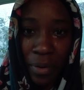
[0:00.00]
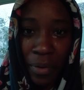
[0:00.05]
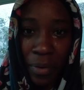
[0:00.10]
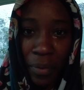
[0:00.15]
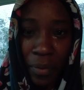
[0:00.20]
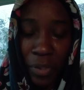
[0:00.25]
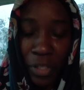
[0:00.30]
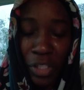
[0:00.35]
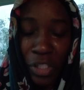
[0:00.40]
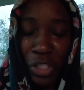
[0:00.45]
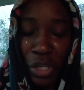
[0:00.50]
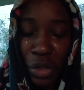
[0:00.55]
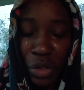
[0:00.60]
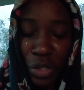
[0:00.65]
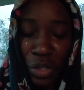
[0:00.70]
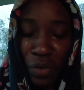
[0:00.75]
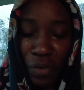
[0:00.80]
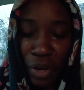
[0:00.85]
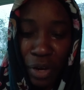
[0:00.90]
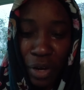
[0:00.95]
When the
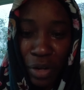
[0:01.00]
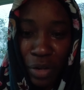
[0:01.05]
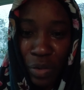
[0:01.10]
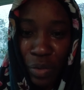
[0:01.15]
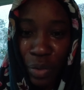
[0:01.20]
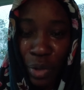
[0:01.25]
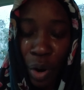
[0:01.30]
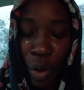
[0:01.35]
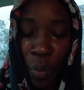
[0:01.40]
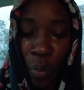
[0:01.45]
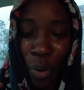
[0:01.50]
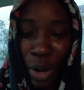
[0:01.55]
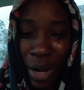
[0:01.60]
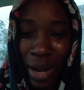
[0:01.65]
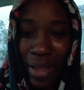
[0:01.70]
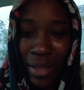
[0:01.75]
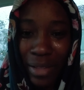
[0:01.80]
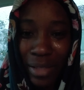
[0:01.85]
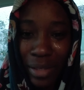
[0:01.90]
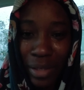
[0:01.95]
children of Israel went
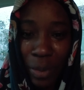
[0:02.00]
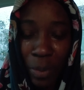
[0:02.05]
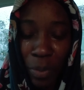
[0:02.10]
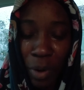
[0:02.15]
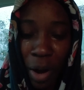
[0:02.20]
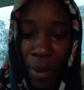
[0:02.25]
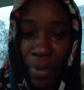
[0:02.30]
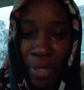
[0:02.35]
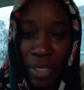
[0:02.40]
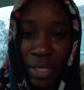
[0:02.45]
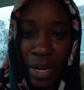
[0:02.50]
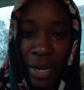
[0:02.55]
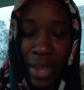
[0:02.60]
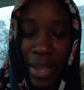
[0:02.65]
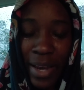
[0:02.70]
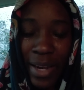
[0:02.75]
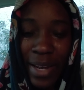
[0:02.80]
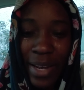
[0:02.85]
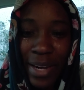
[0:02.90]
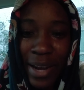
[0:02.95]
into the promised land,
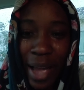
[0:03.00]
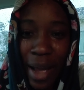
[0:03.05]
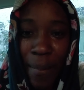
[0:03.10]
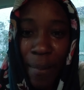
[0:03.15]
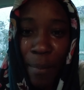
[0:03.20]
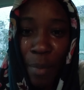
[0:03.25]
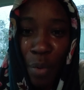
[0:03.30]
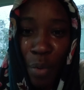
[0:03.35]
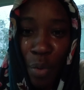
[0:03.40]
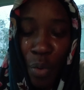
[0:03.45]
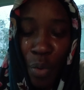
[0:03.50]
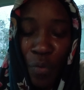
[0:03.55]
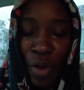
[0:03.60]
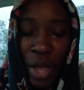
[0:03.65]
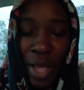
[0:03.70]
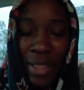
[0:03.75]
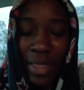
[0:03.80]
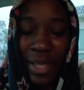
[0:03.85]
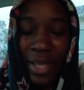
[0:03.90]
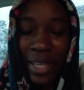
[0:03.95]
he did not move
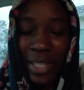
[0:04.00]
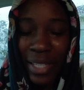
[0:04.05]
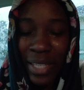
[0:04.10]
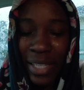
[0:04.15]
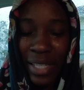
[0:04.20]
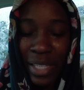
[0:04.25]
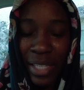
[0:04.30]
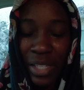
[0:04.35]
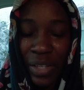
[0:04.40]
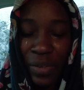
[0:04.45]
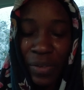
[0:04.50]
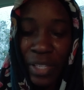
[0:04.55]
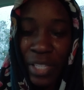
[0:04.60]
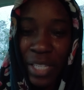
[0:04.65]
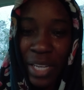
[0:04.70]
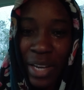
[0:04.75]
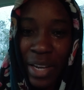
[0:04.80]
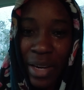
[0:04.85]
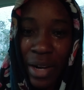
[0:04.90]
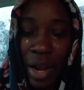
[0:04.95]
the existence of
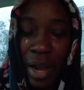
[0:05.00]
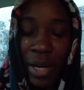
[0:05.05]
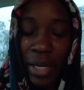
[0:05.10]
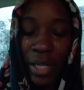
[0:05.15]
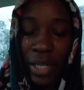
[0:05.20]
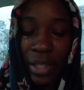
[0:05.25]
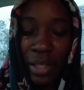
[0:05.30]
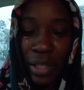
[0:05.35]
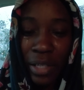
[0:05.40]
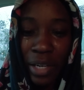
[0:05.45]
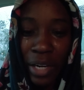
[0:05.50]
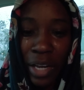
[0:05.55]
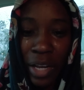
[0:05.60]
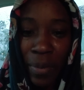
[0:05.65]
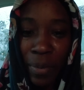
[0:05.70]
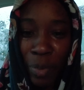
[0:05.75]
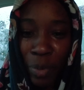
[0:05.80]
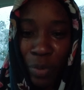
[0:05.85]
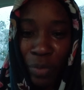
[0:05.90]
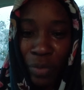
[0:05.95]
sin, neither did he
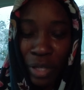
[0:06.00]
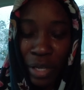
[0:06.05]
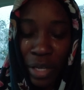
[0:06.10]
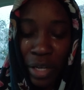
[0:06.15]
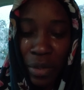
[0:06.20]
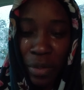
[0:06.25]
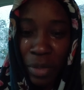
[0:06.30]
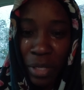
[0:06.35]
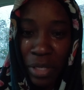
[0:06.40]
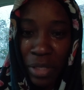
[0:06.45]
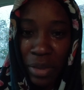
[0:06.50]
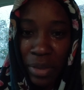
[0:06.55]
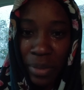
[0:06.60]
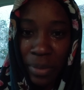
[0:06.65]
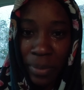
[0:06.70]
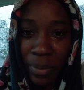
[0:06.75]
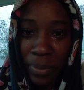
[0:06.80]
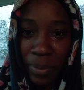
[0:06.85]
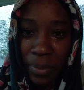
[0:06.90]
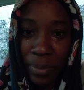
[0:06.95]
move the enemies.
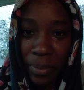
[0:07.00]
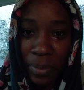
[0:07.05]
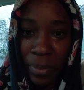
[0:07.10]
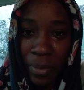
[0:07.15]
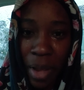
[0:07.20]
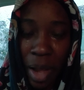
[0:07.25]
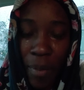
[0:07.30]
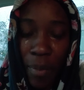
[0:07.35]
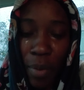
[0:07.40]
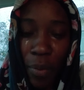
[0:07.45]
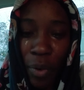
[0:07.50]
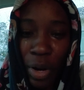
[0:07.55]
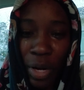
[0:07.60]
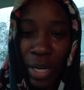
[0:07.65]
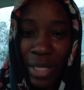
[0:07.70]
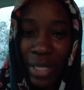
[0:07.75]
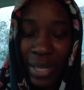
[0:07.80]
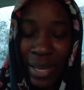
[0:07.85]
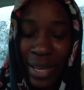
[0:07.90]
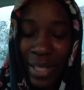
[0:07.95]
But what
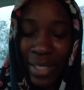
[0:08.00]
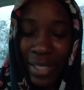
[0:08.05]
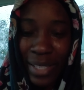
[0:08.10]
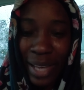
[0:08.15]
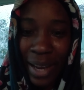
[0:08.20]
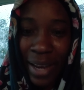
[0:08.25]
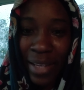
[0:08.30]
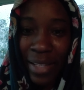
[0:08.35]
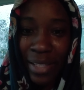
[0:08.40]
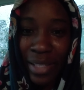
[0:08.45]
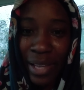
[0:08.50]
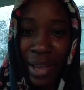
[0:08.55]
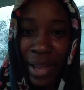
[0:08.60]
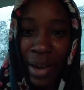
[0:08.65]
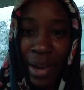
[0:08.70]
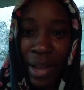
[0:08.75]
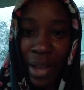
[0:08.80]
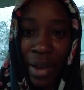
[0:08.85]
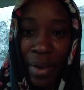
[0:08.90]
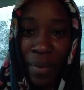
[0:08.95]
he did say is that
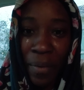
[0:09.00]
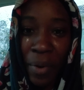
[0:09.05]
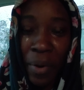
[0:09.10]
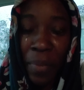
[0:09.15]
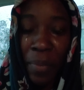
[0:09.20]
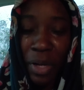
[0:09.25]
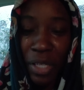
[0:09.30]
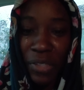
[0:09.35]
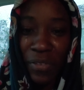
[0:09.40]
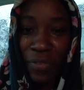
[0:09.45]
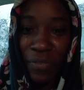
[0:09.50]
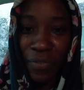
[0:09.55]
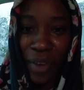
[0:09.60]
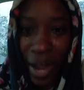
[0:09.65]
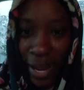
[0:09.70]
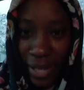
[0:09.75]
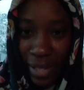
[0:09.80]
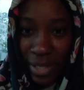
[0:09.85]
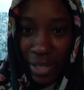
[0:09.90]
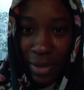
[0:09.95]
we must
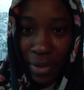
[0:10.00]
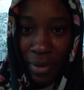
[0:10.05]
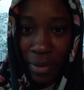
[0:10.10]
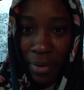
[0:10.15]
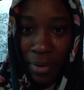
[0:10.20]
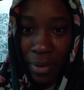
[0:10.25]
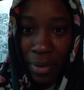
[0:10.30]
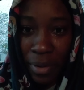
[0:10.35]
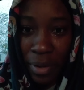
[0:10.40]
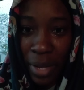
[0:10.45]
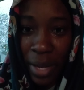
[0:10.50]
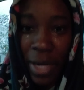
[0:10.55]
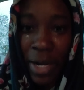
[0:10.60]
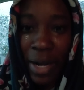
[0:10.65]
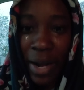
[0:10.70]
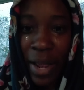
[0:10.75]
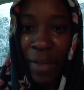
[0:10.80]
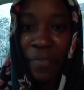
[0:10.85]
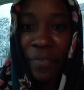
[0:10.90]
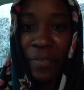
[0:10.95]
fight he
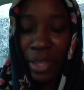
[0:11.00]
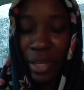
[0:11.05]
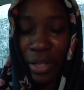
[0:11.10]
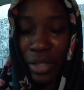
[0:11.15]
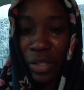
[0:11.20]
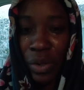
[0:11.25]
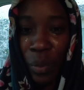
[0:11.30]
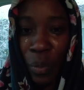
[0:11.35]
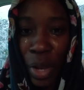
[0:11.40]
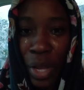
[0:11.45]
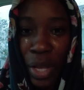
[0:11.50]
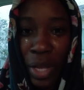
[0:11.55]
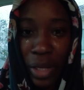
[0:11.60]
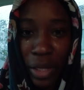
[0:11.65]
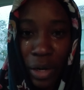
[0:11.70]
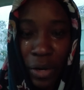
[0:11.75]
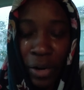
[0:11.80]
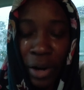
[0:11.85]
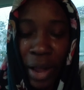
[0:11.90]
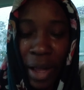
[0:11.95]
left it there so we
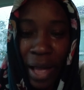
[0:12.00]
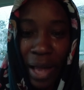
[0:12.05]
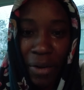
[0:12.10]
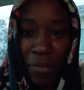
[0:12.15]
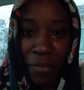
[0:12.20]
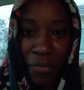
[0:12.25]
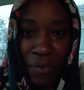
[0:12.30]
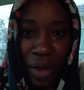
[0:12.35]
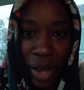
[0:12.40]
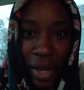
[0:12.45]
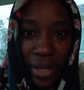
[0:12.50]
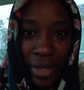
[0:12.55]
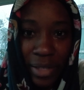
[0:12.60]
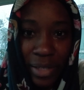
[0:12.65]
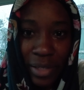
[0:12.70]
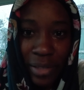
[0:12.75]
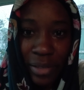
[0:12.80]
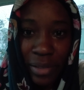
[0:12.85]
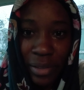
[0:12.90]
can learn how to fight